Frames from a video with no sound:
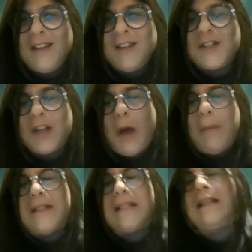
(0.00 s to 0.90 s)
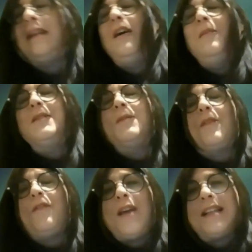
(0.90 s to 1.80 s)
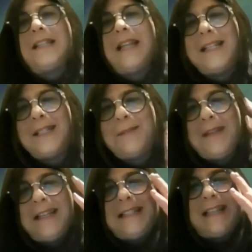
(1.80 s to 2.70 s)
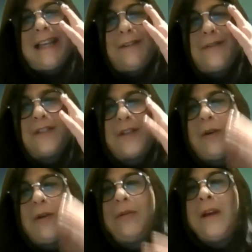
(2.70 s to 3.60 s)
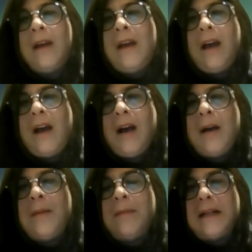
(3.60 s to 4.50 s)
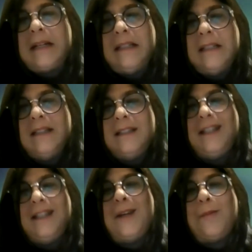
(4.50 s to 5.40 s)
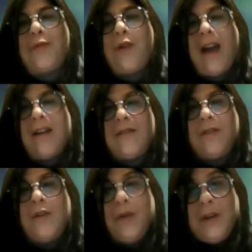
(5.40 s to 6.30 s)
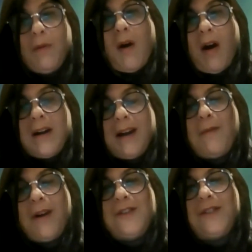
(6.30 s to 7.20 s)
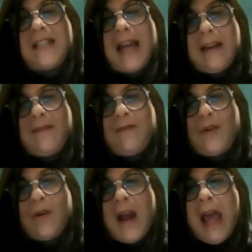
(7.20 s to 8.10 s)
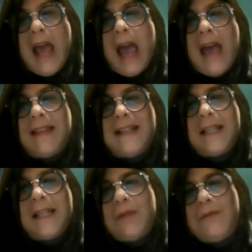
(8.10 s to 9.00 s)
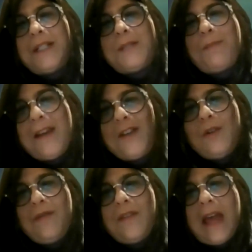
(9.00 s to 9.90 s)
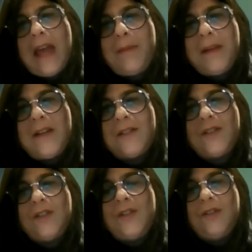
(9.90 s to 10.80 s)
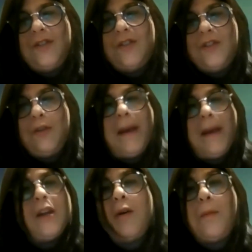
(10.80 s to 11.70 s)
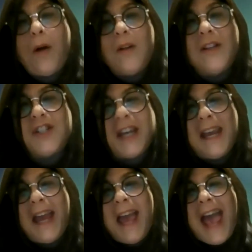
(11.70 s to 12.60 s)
you almost what fascinates me is that you're so clearly proud of who you are and what you stand for. And they seem to respect you for that because you make no apology.